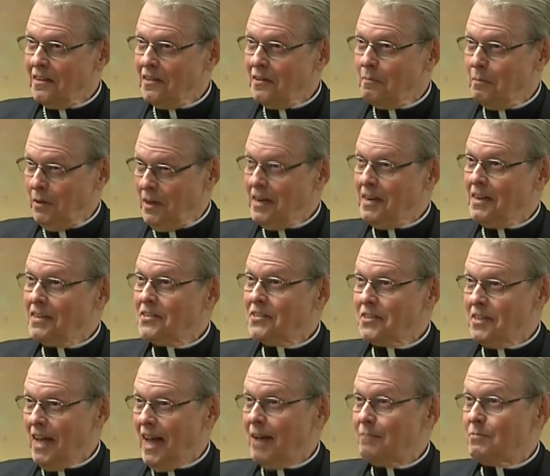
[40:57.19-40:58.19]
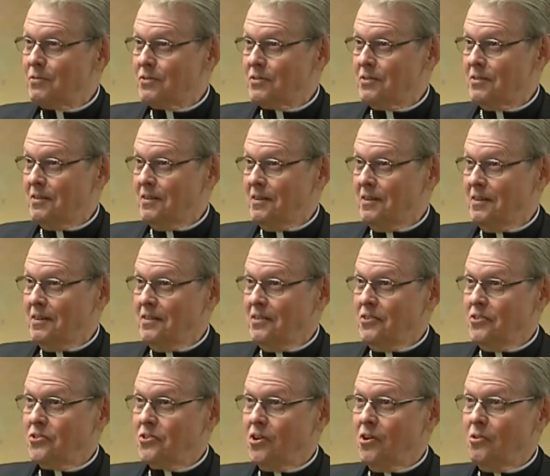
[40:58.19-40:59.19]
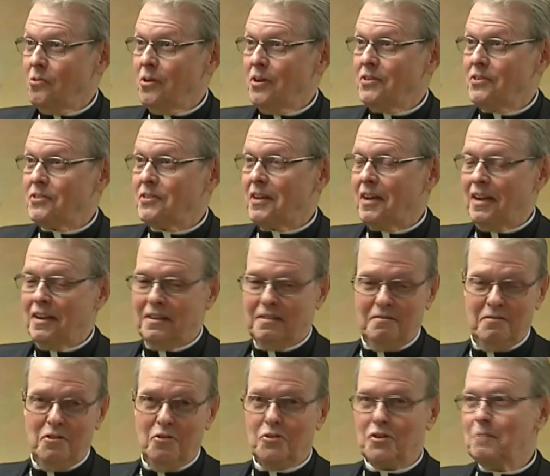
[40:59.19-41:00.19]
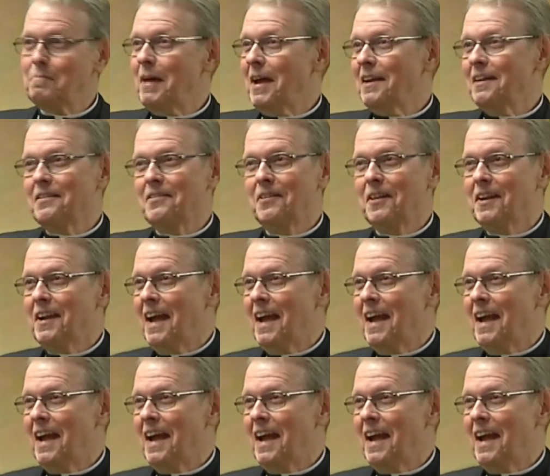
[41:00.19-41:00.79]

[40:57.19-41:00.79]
the bleeding stops. So it's I use a medical